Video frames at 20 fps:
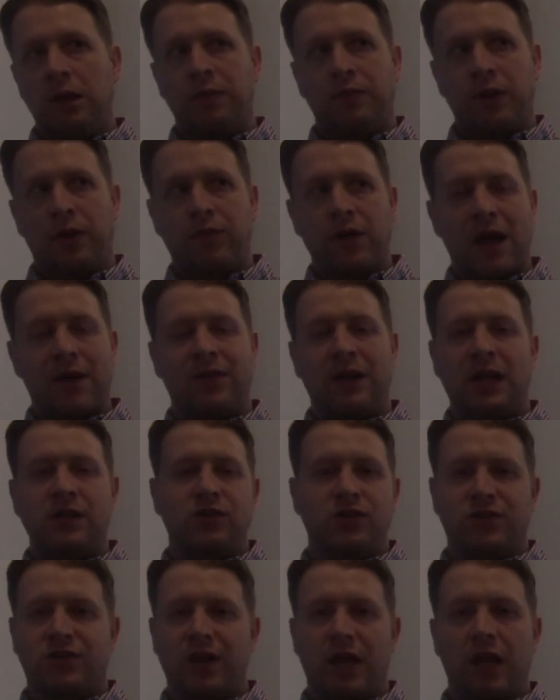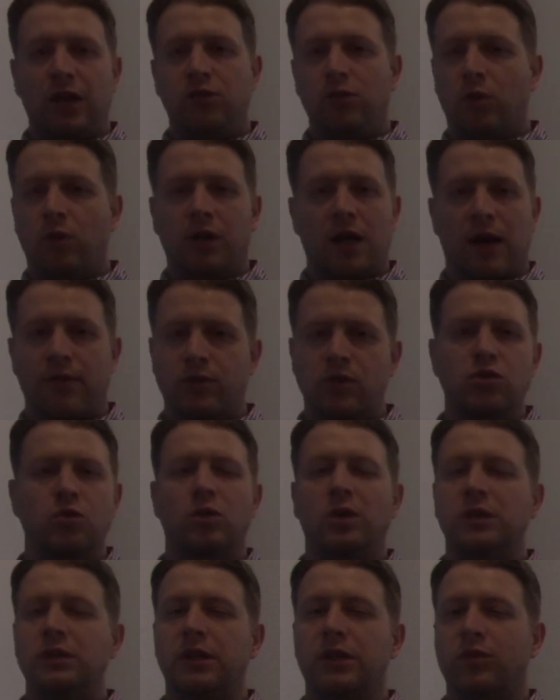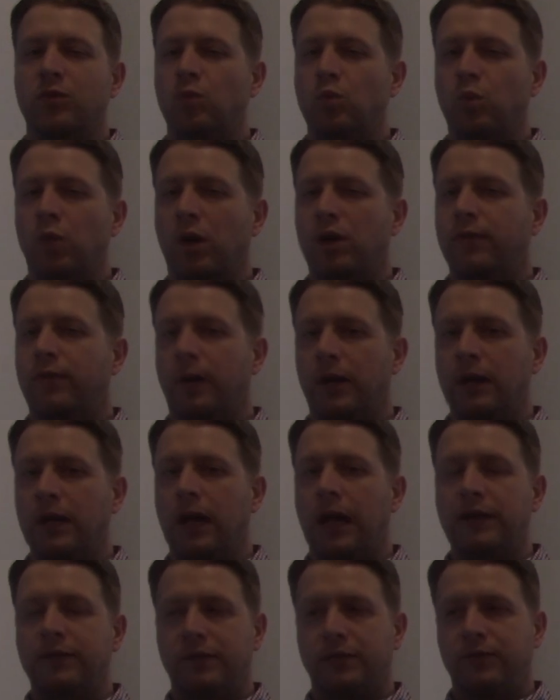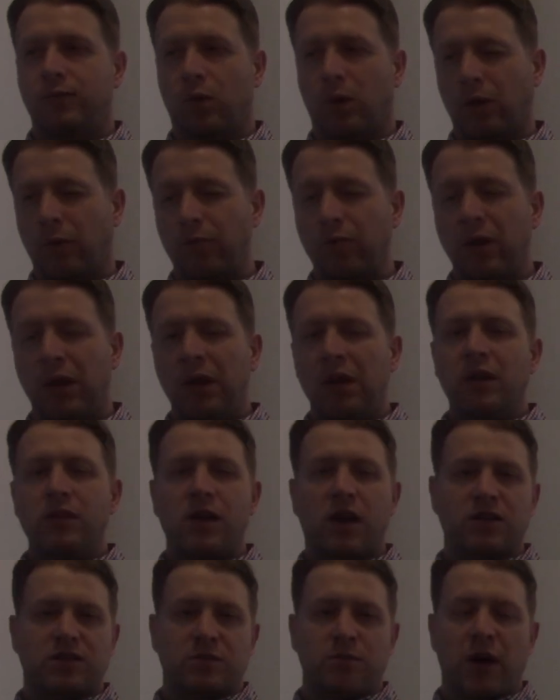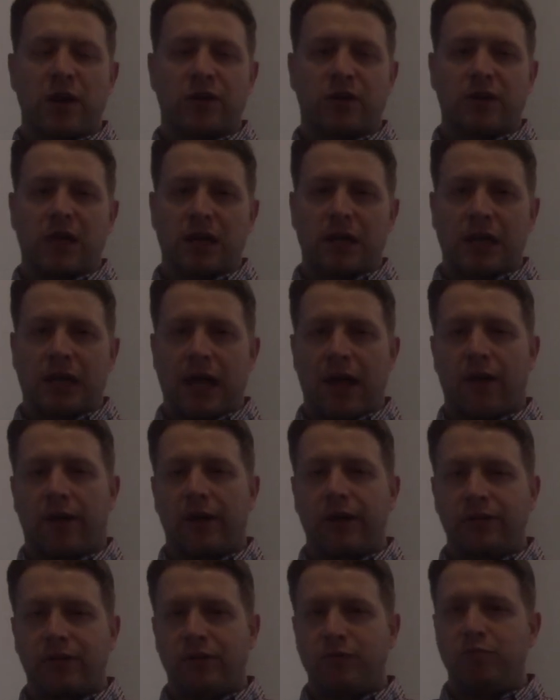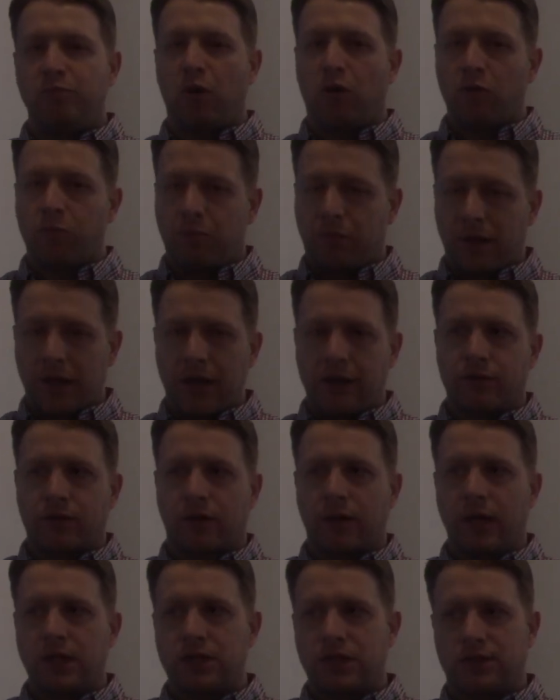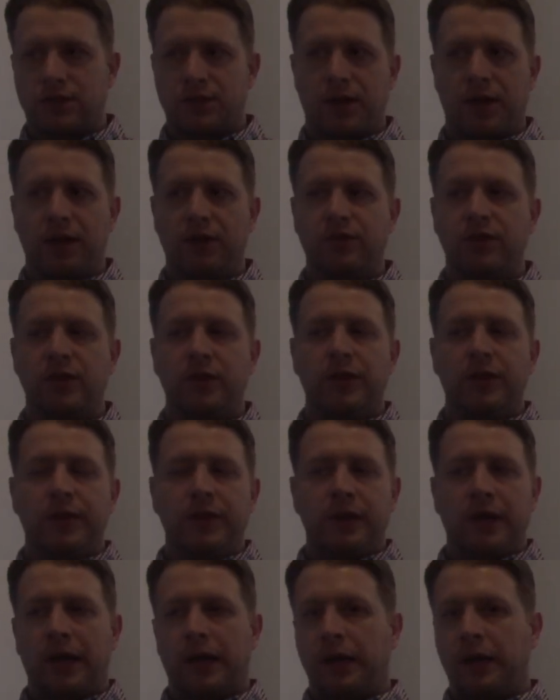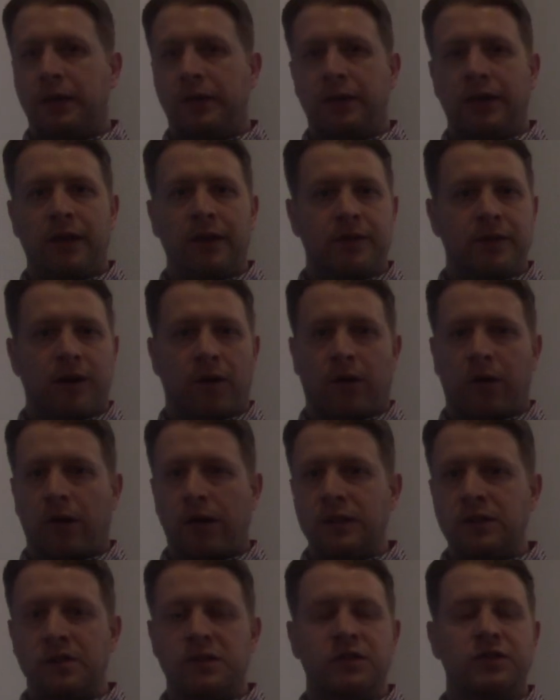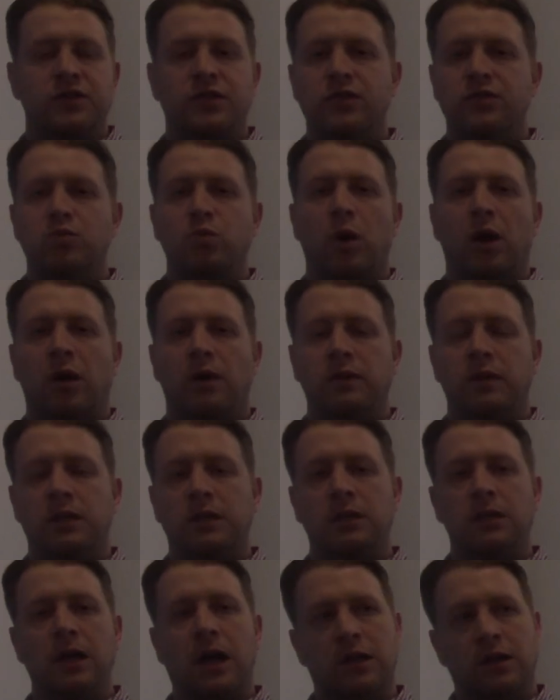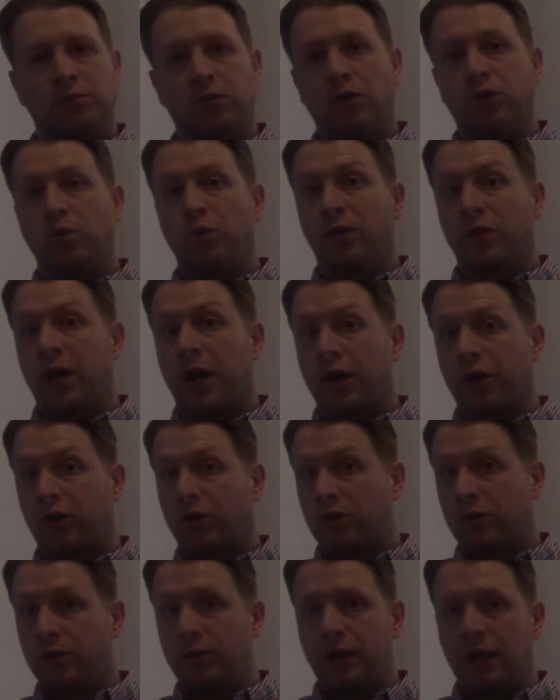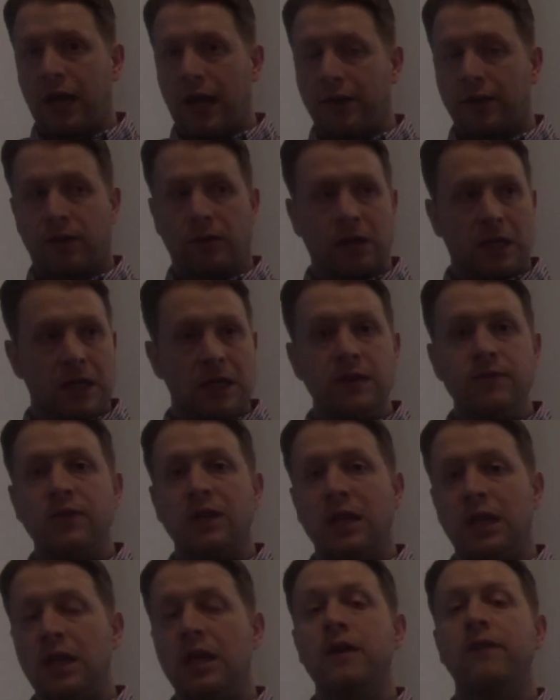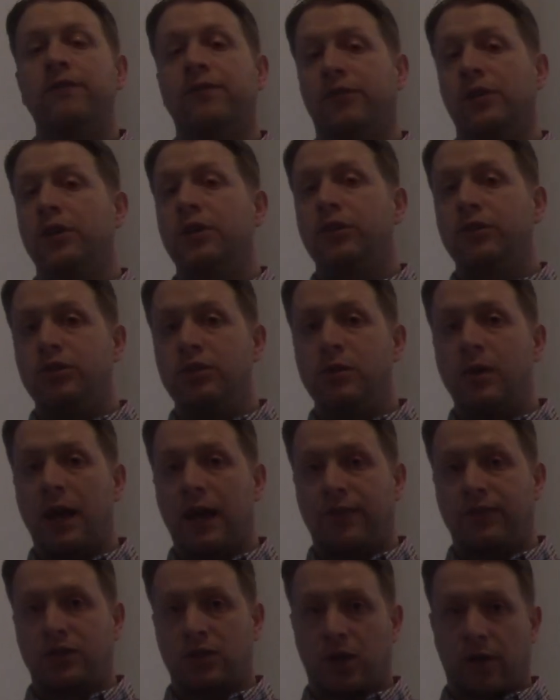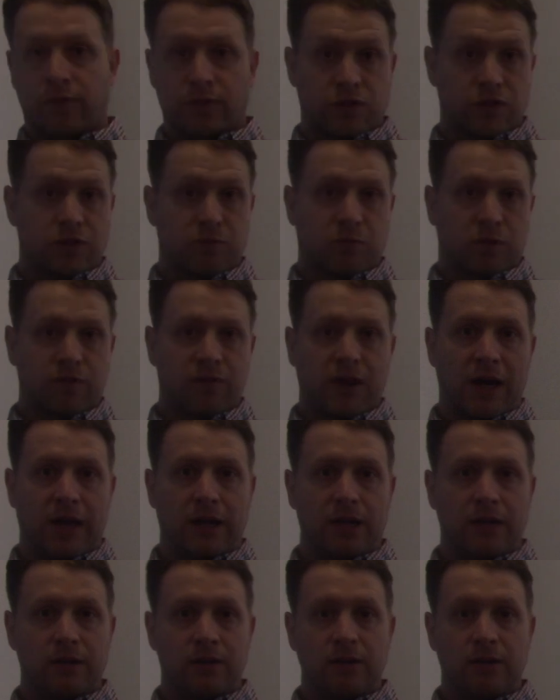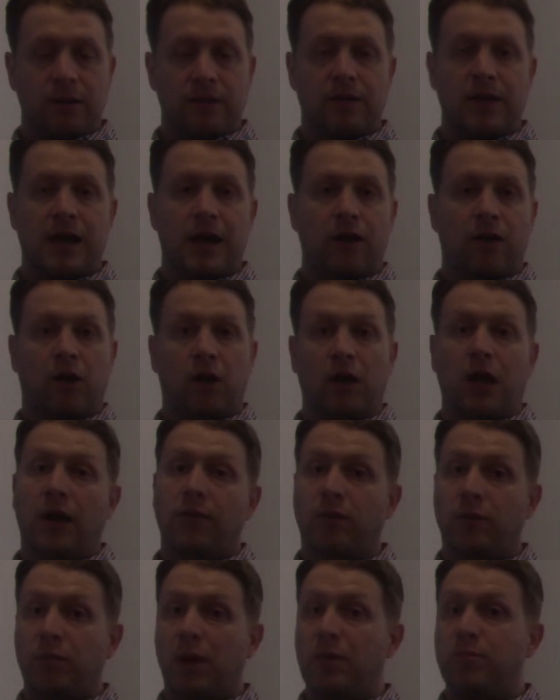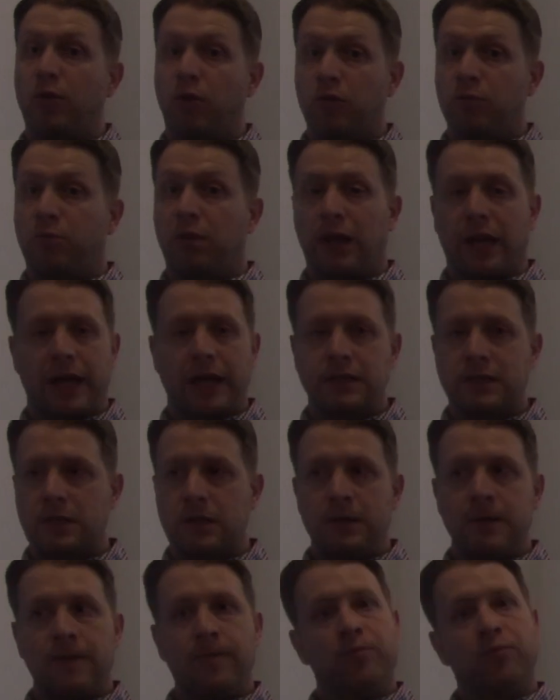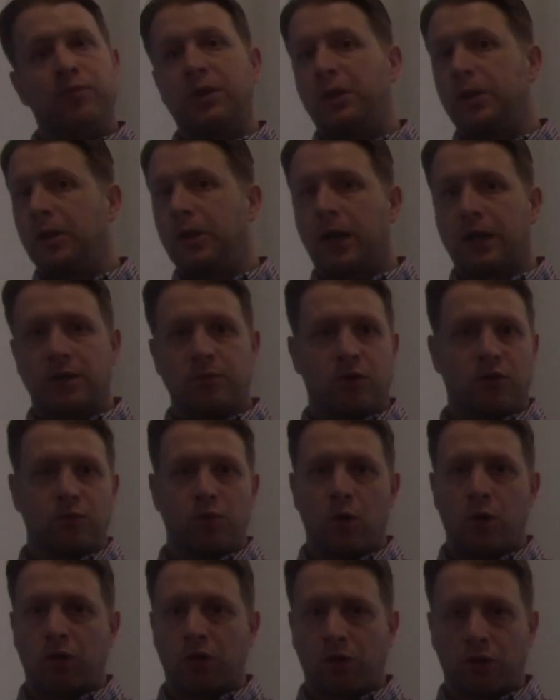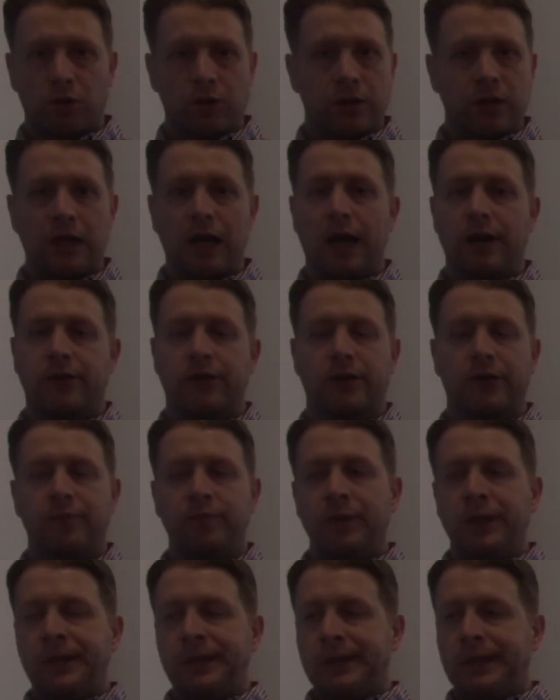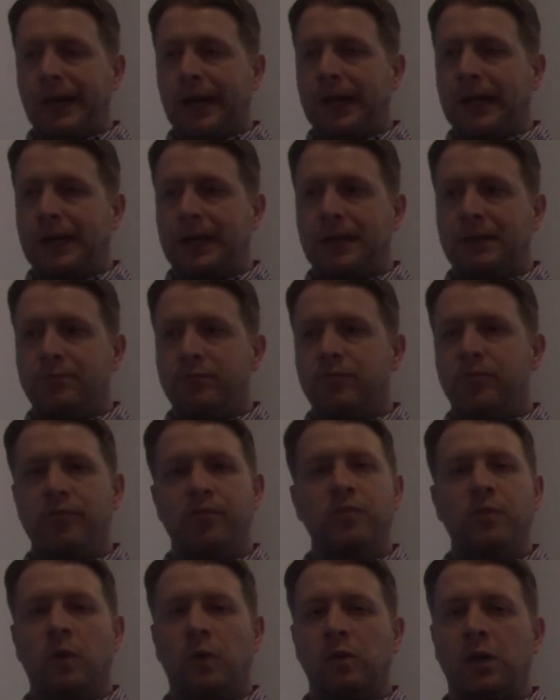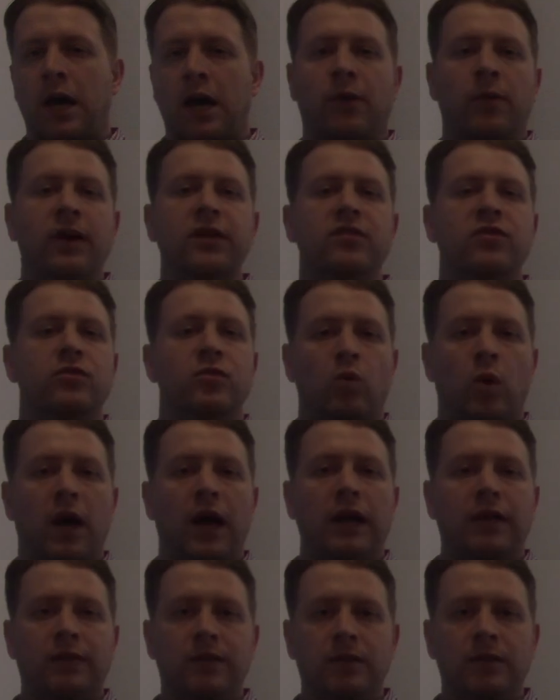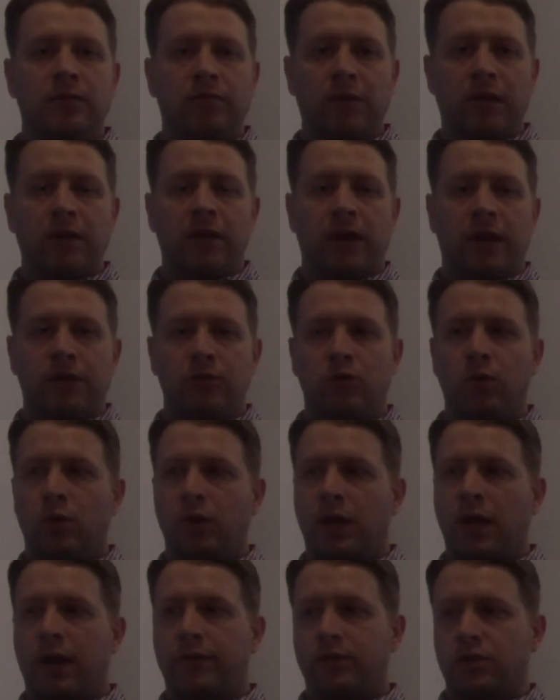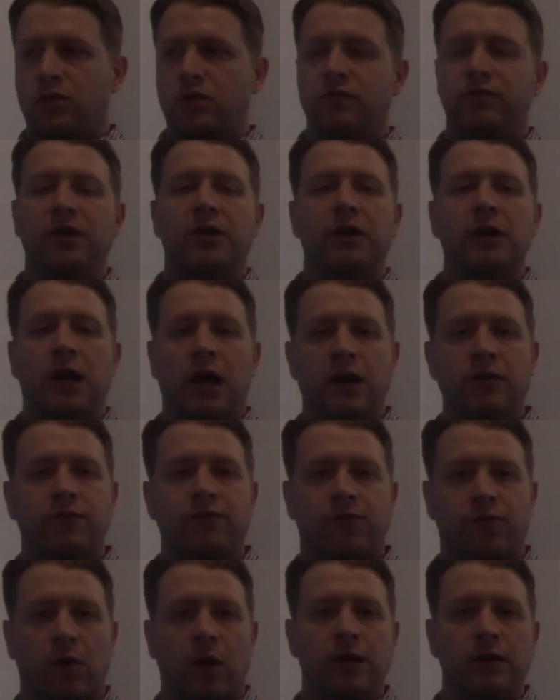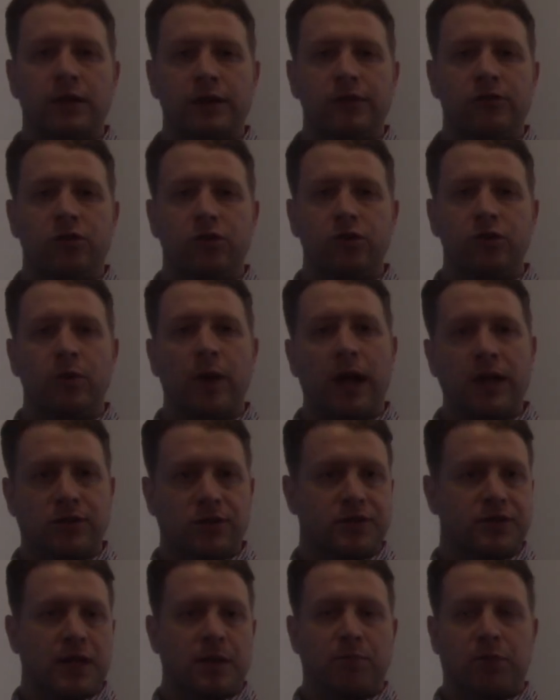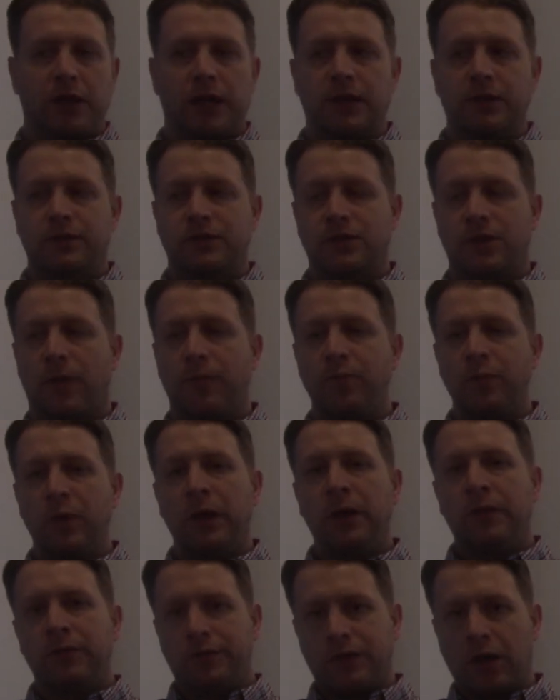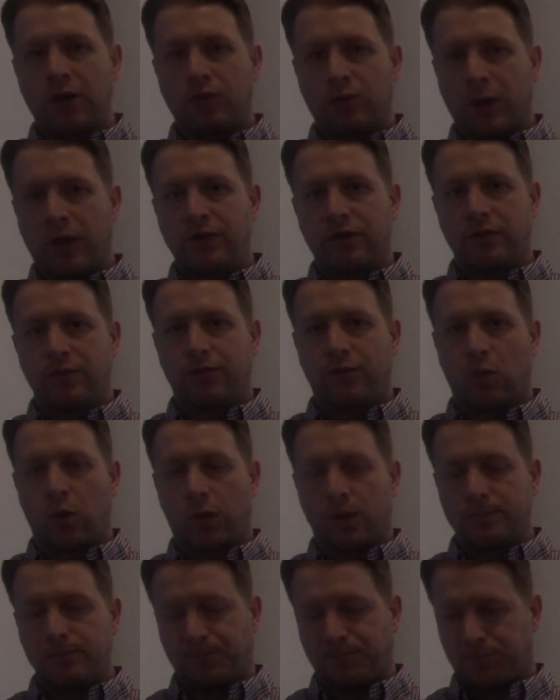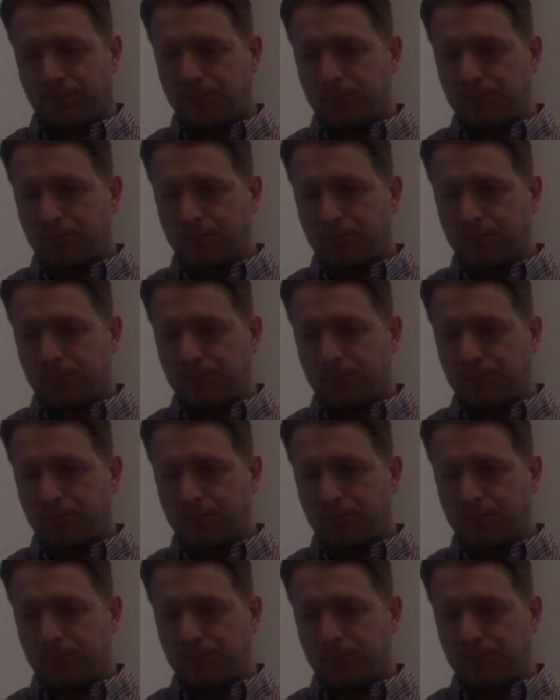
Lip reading: if you have an HSA, dual coverage really doesn't work very nicely for you. There are some other technicalities if both plans are HSAs. There are instances where the deductibles will not accrue together, even if you have services provided that are covered by both plans. The deductibles won't accrue together. A lot of reasons why dual coverage is very unfriendly to HSA plans. So there's reason 4.